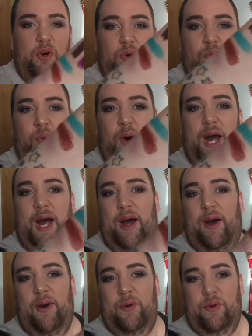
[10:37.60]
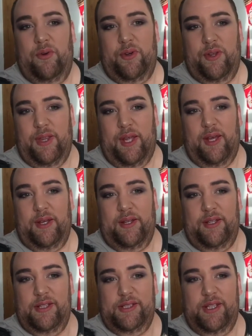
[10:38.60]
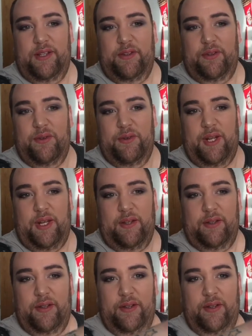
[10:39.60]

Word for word: Wow, look at that. Can you see it in the corner?